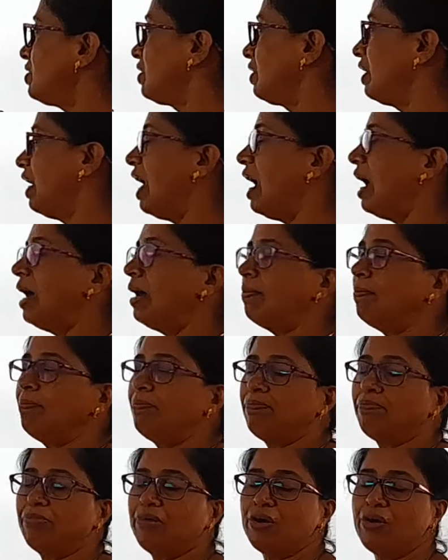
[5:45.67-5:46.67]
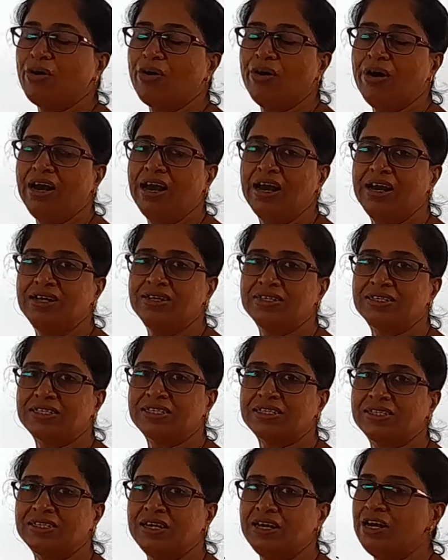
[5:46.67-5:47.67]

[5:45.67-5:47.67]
clap your hands.